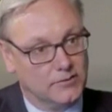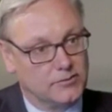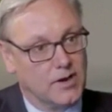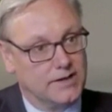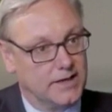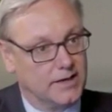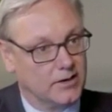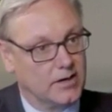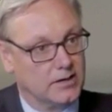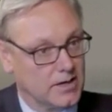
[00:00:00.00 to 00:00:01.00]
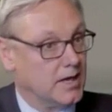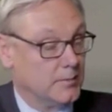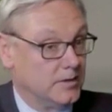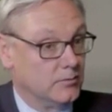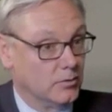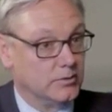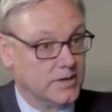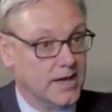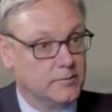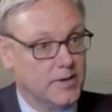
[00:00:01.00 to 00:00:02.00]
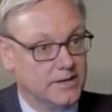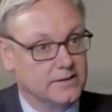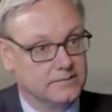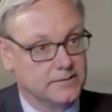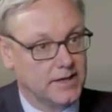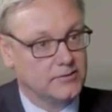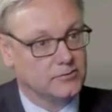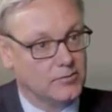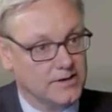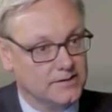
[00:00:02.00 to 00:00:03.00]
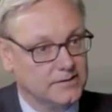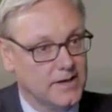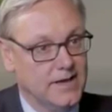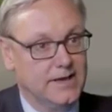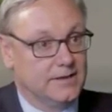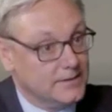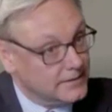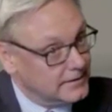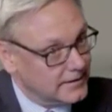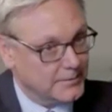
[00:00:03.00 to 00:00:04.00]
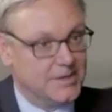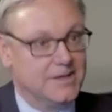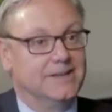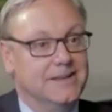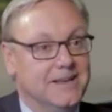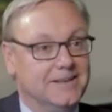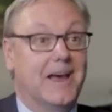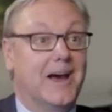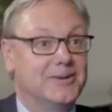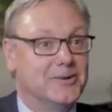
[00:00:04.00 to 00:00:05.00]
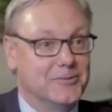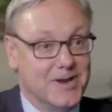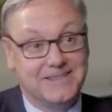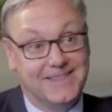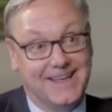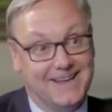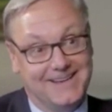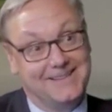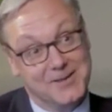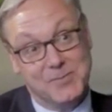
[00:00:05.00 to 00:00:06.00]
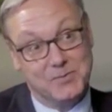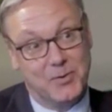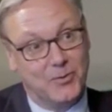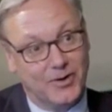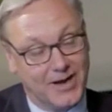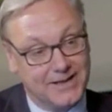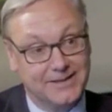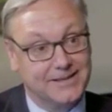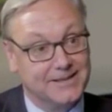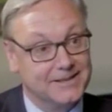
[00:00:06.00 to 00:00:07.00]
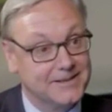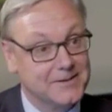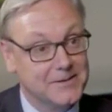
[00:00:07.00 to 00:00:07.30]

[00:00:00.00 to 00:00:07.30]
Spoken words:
of trying to get our economy to grow in the aftermath of the financial crisis. I mean, it's hard to rate that anything but poor, I think.